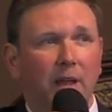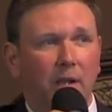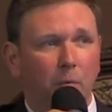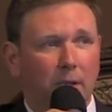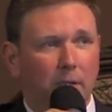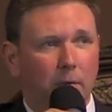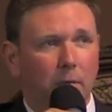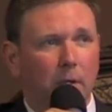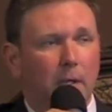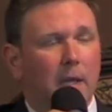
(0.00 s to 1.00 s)
like we
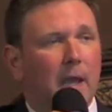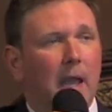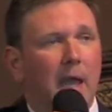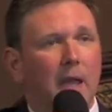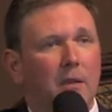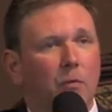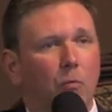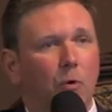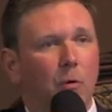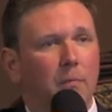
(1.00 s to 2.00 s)
do and
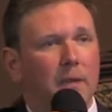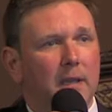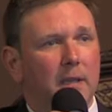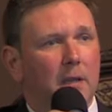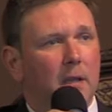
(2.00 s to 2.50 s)
will be